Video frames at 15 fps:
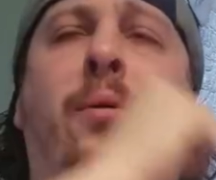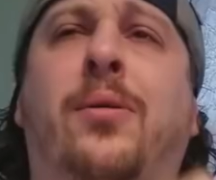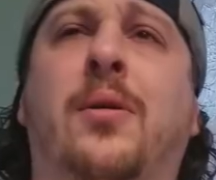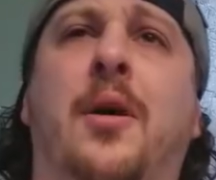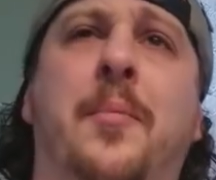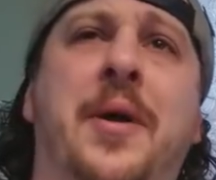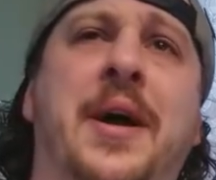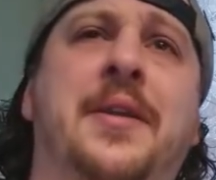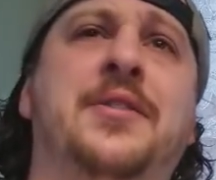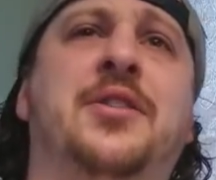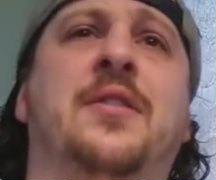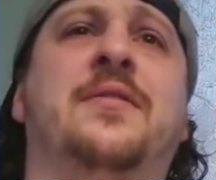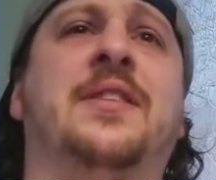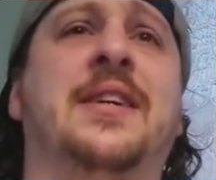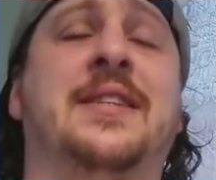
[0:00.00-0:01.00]
a man
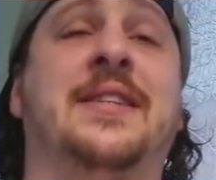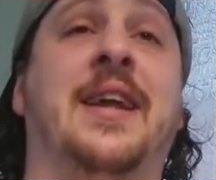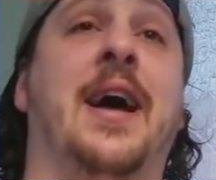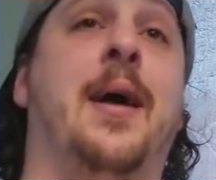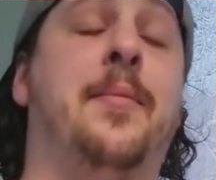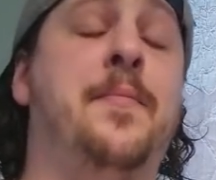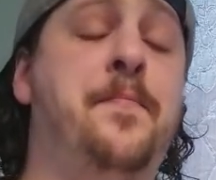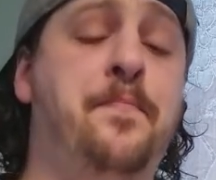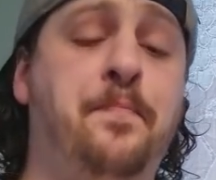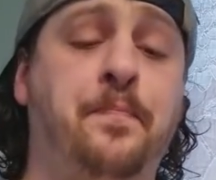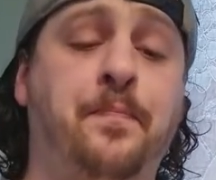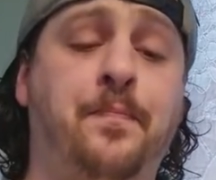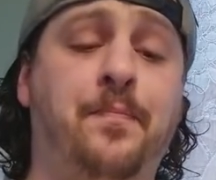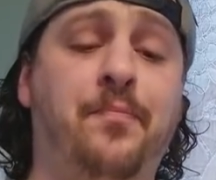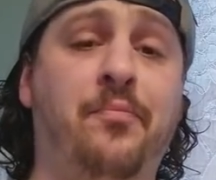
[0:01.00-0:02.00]
deserves to get stabbed
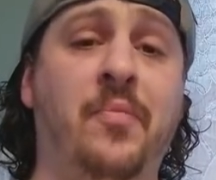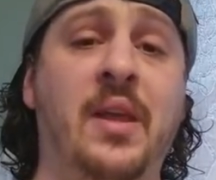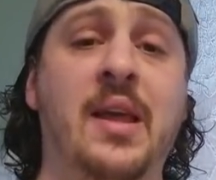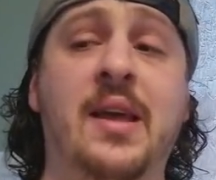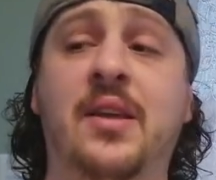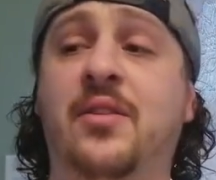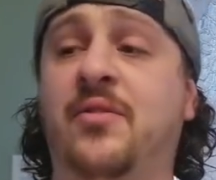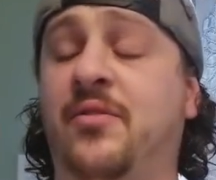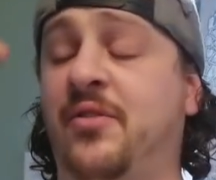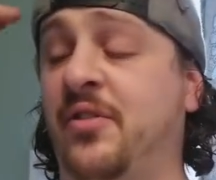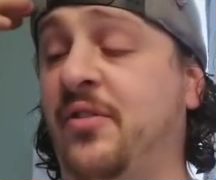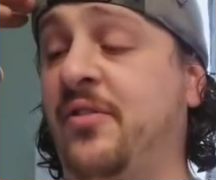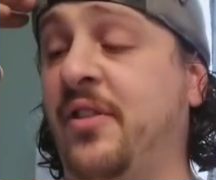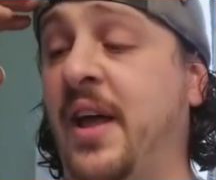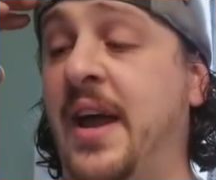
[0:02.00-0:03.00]
is
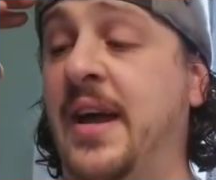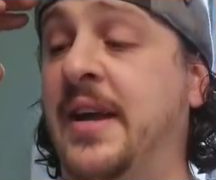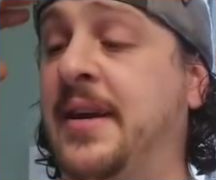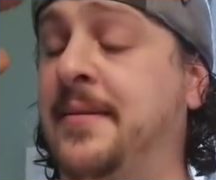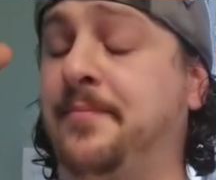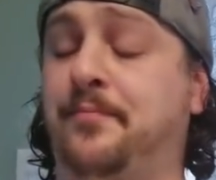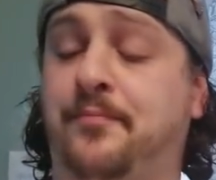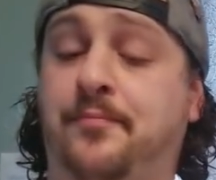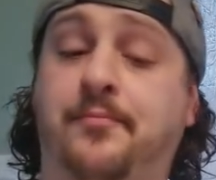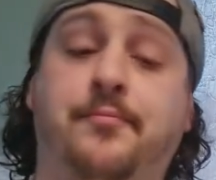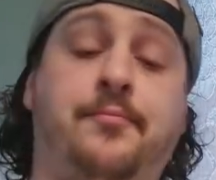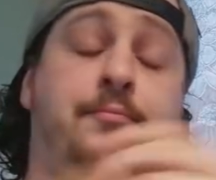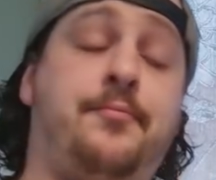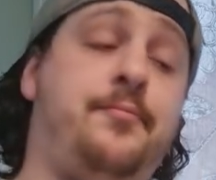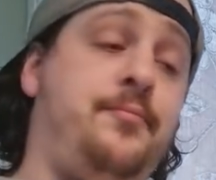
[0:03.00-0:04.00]
just like
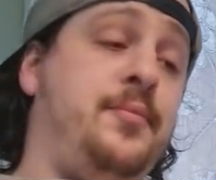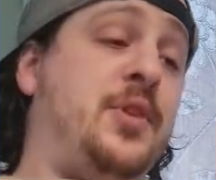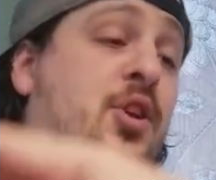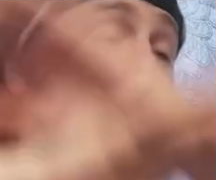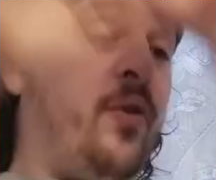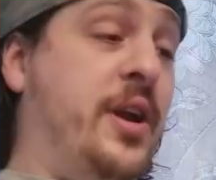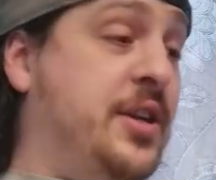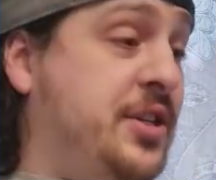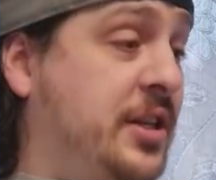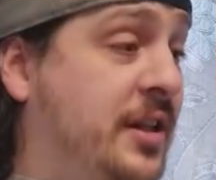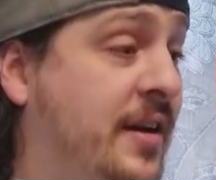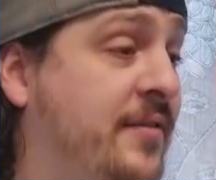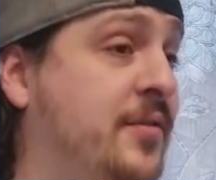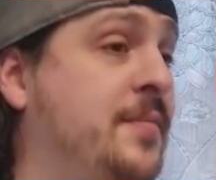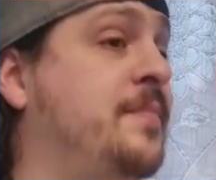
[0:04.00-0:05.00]
crazy
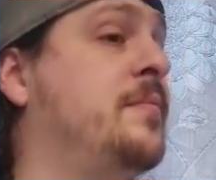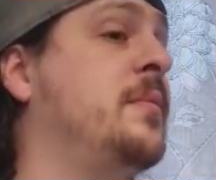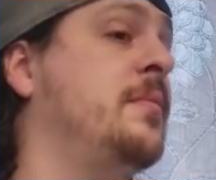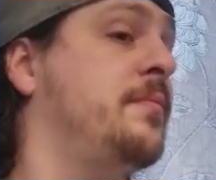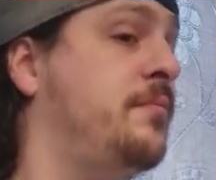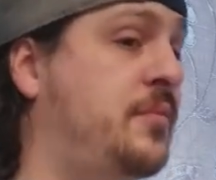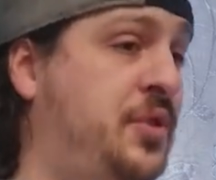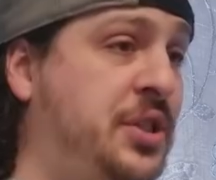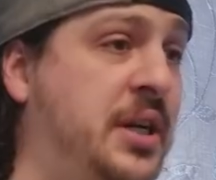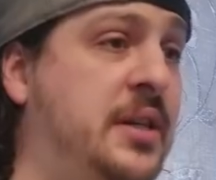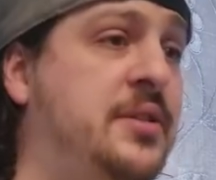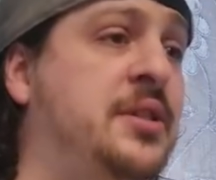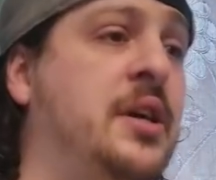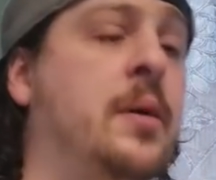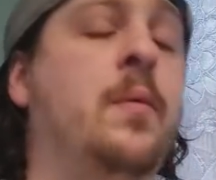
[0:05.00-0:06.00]
level
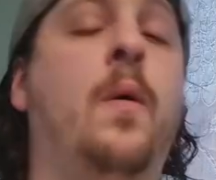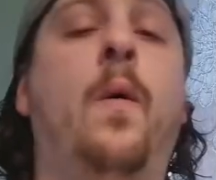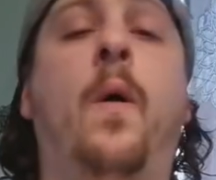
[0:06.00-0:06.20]
shit. So,